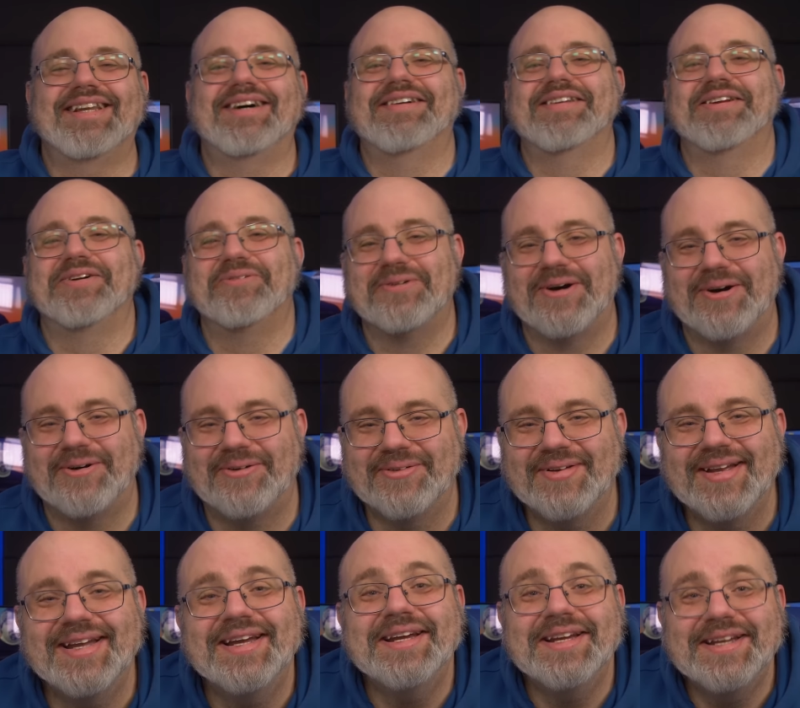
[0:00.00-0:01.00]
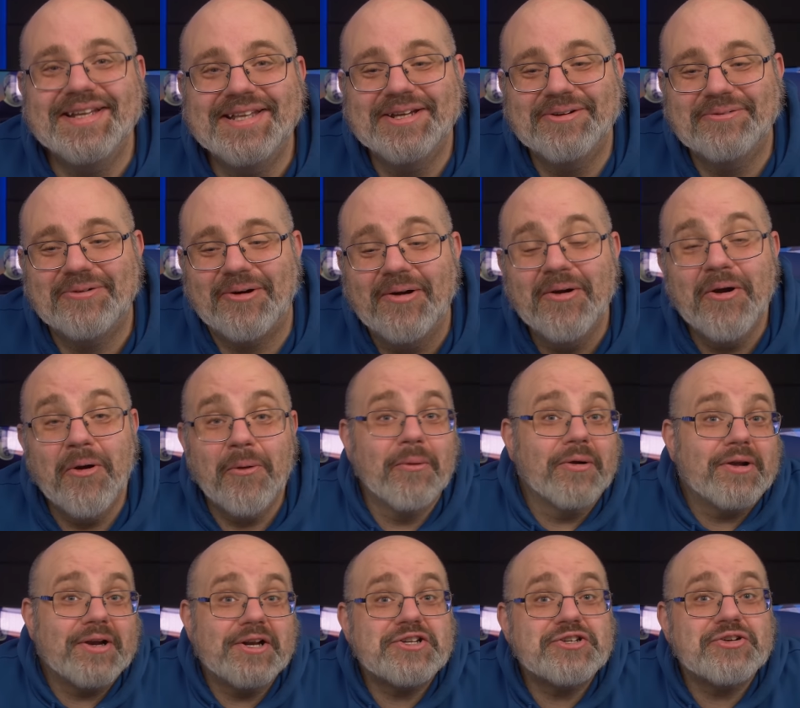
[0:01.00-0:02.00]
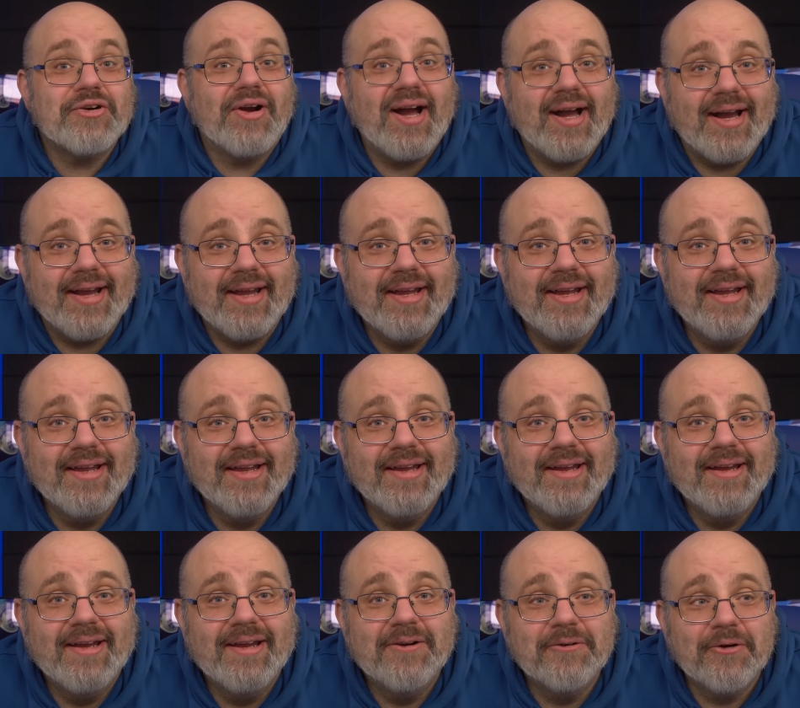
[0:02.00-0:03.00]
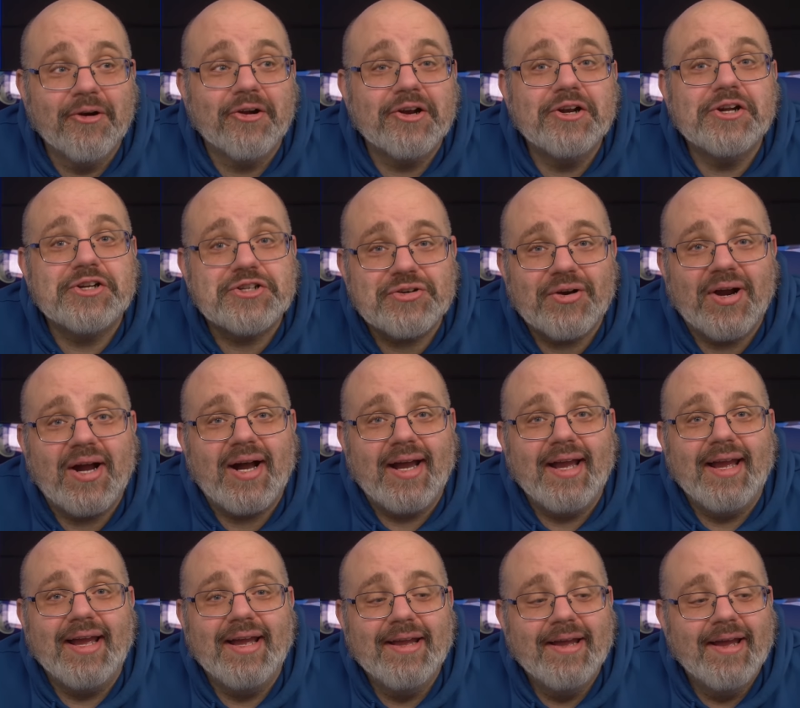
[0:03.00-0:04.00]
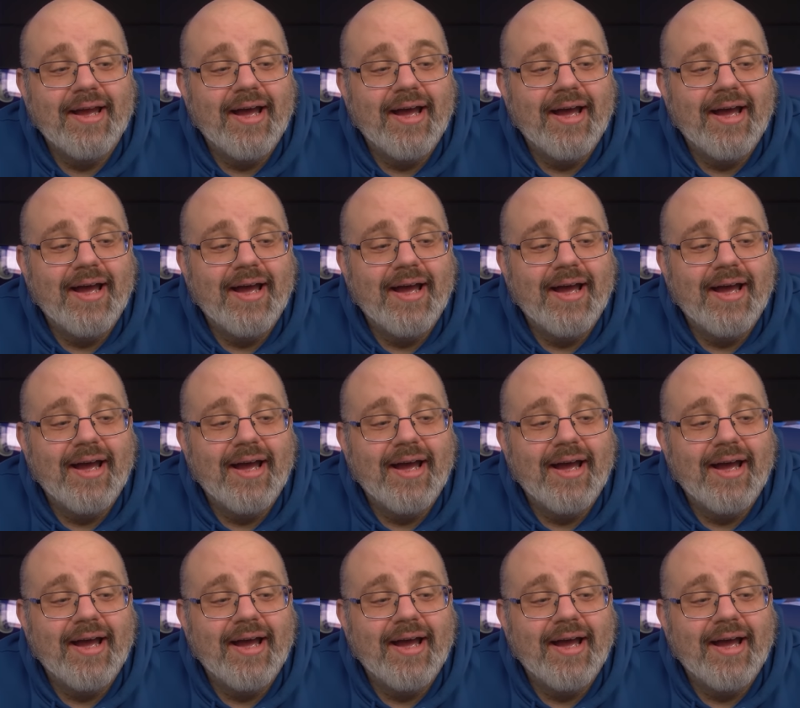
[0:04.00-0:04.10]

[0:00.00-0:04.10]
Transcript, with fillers: no, you won't. You will We're gonna try. We're gonna try.